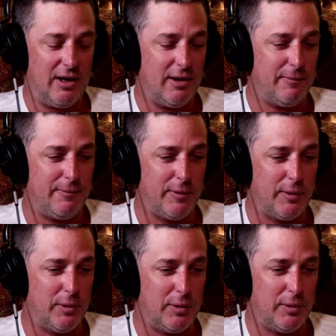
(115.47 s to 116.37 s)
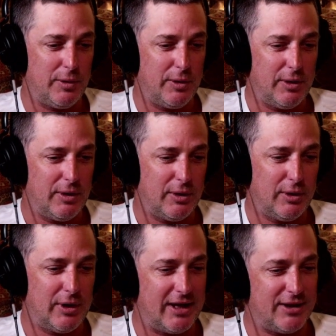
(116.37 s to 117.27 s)
a full,
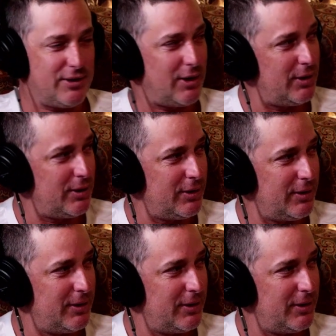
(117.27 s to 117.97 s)
starter.